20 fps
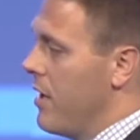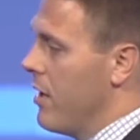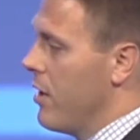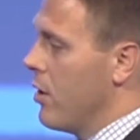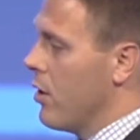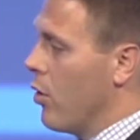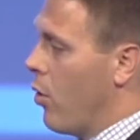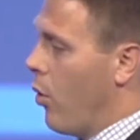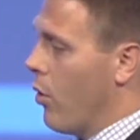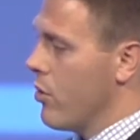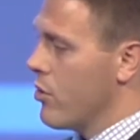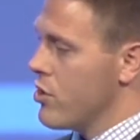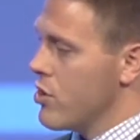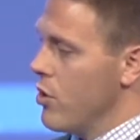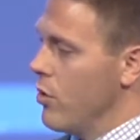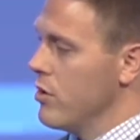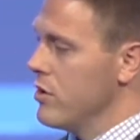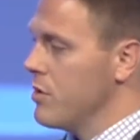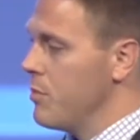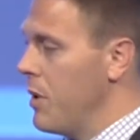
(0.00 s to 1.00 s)

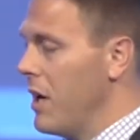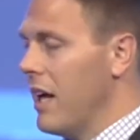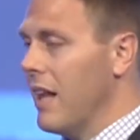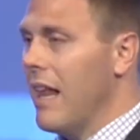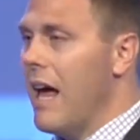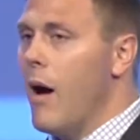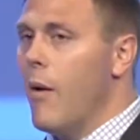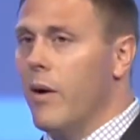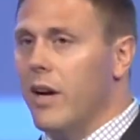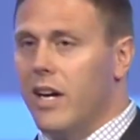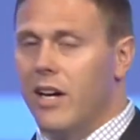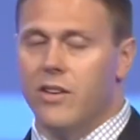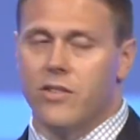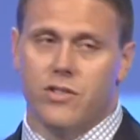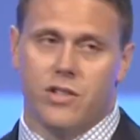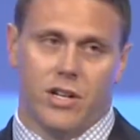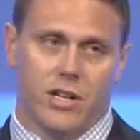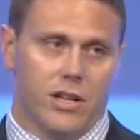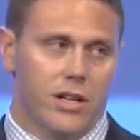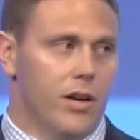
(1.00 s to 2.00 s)
Cornerstone's been allowing us
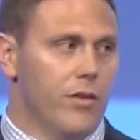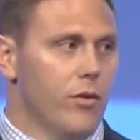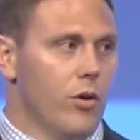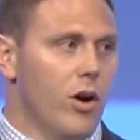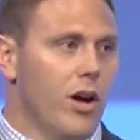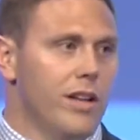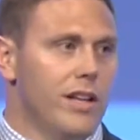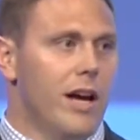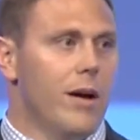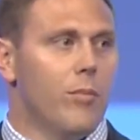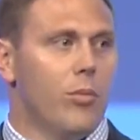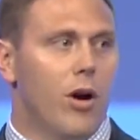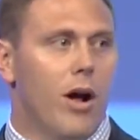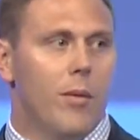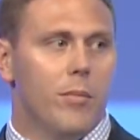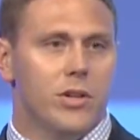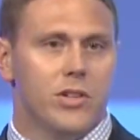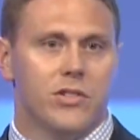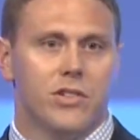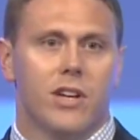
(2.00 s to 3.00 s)
to deliver on that
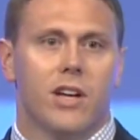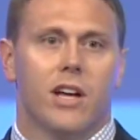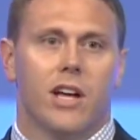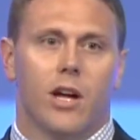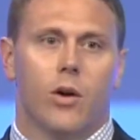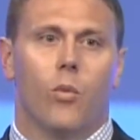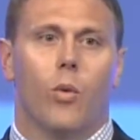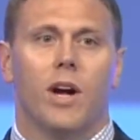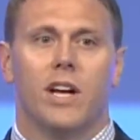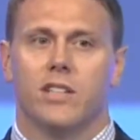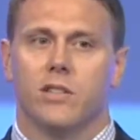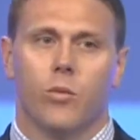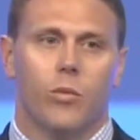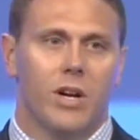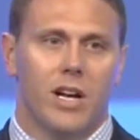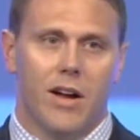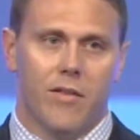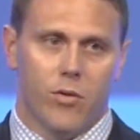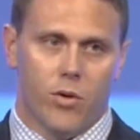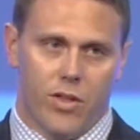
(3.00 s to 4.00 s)
promise in ways that we
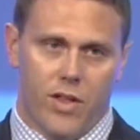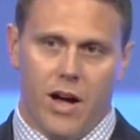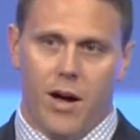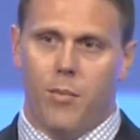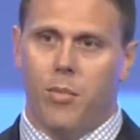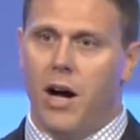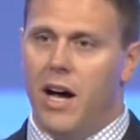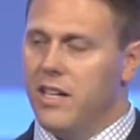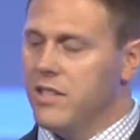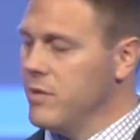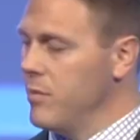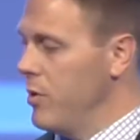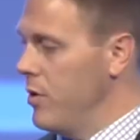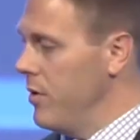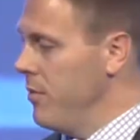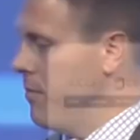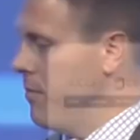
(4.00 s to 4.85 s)
never thought possible.